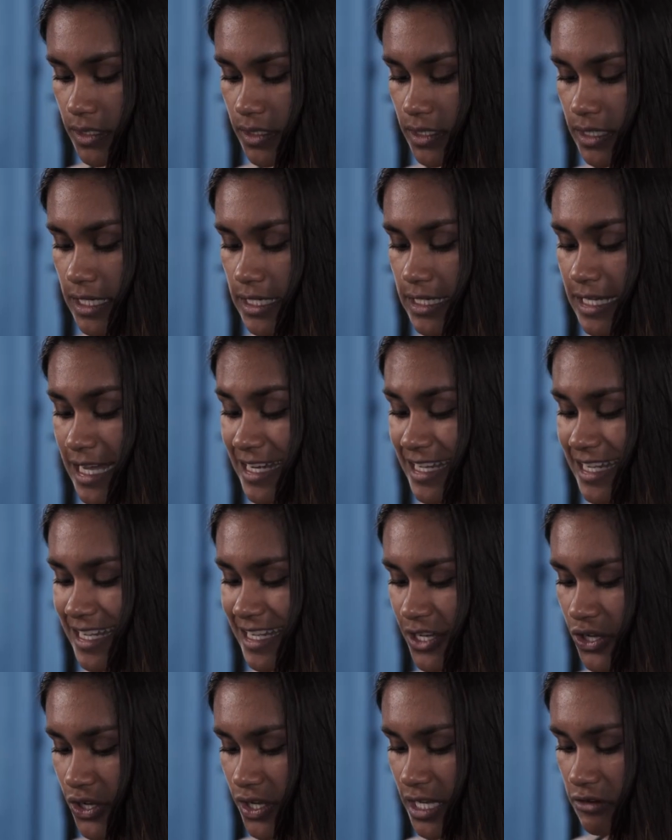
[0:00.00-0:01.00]
He'd get
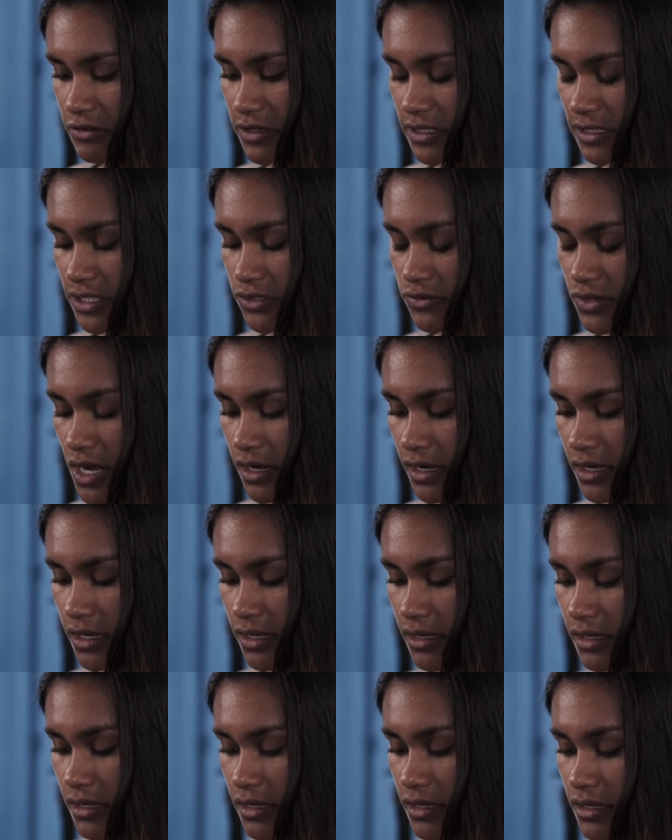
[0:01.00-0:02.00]
incoherently drunk,
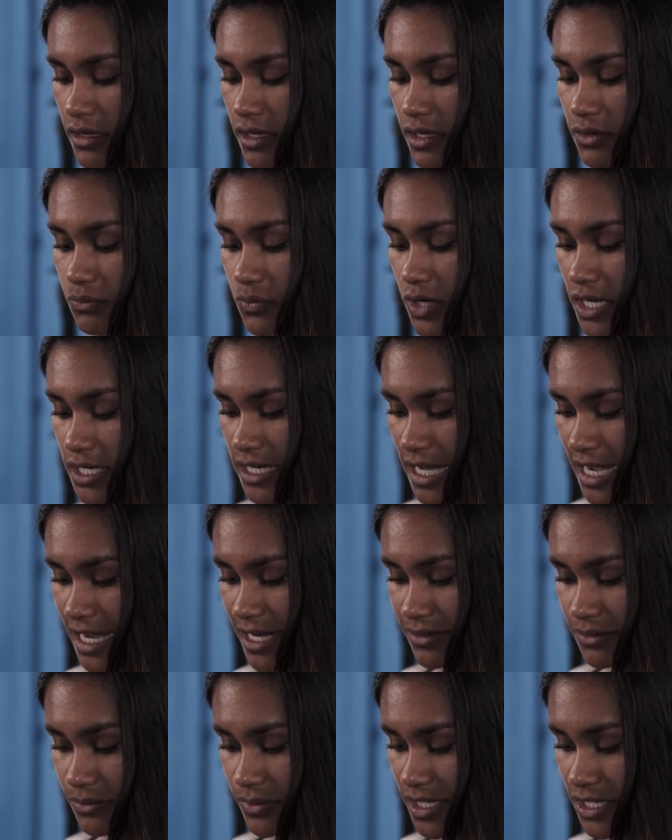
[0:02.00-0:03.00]
and one
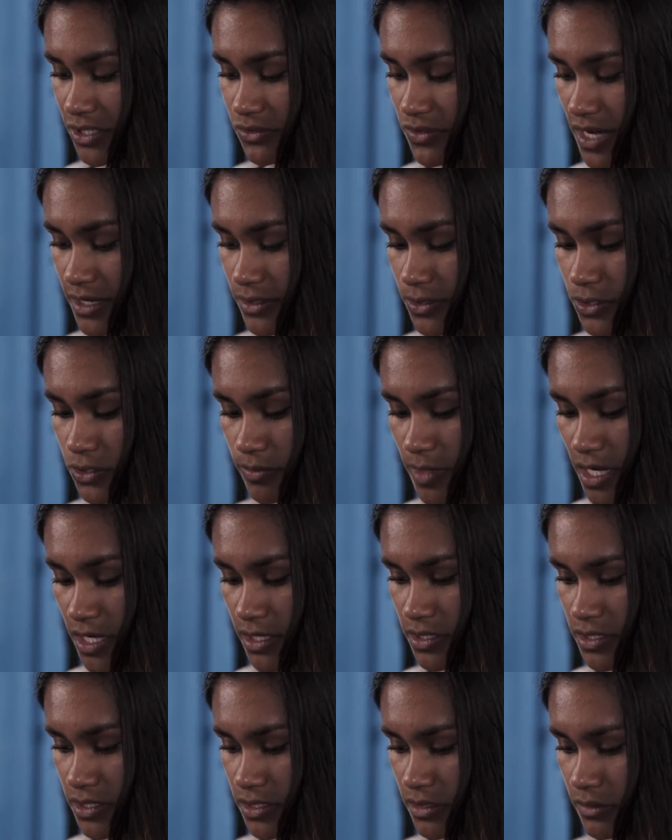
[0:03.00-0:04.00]
night when he drank too
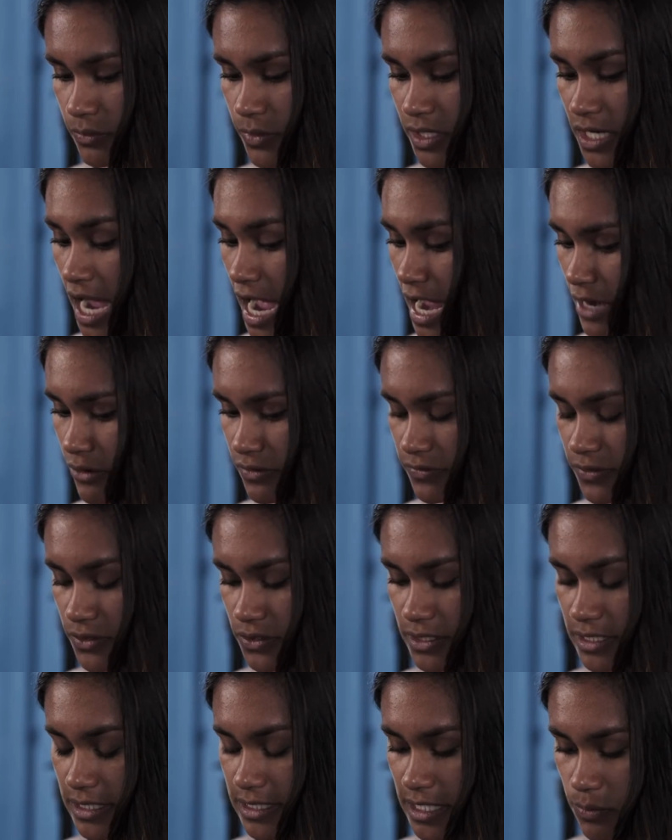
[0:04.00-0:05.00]
much and when I
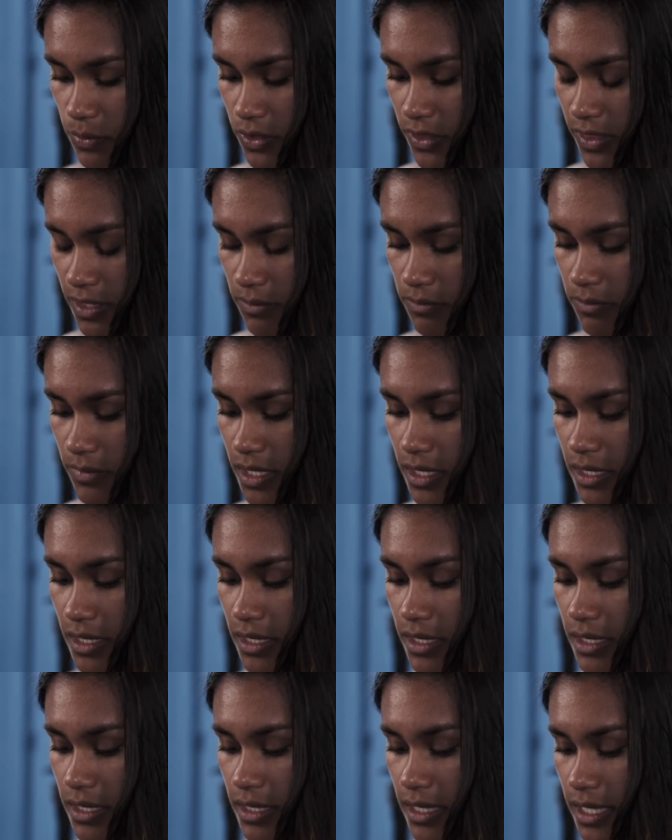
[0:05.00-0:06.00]
refused to sleep with him,
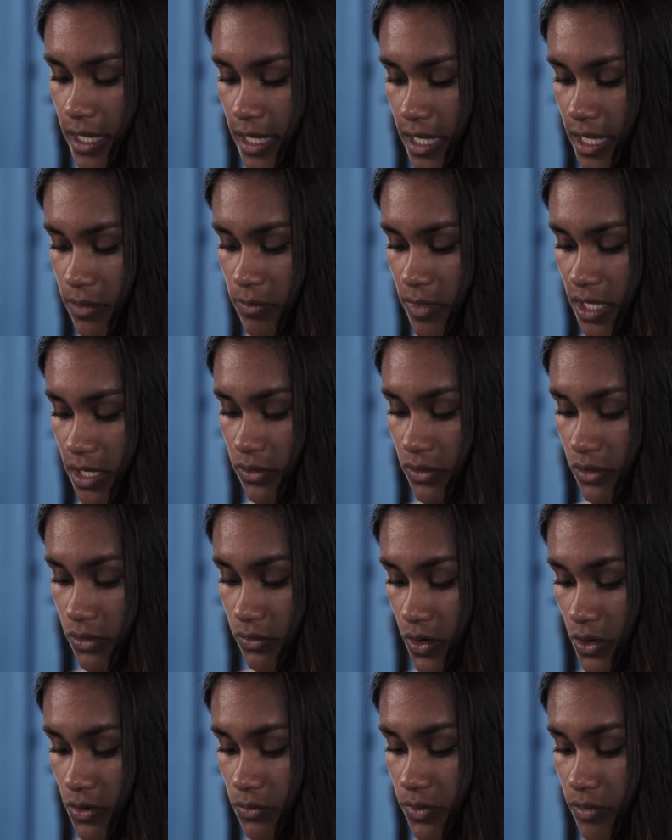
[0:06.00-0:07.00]
he hit me in the
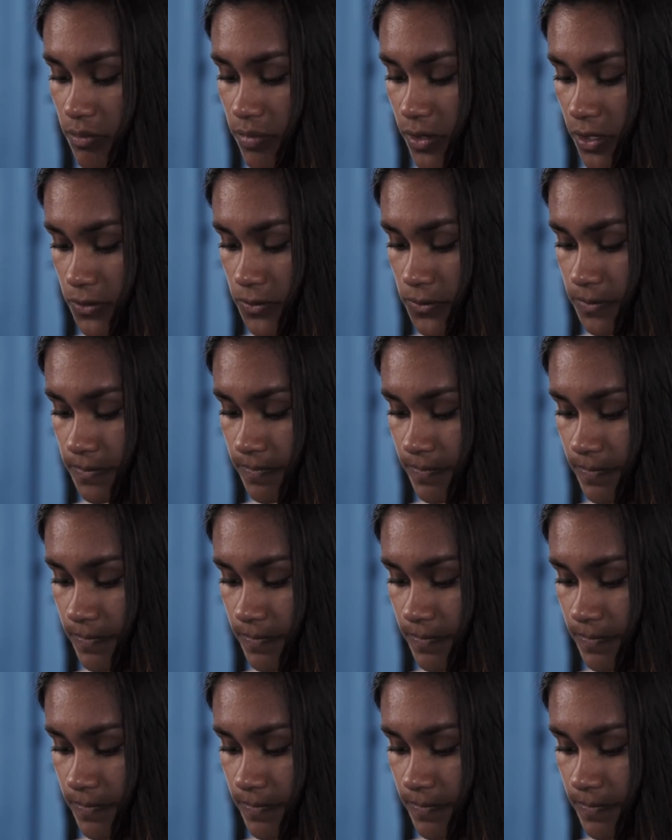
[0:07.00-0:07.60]
throat with a bottle.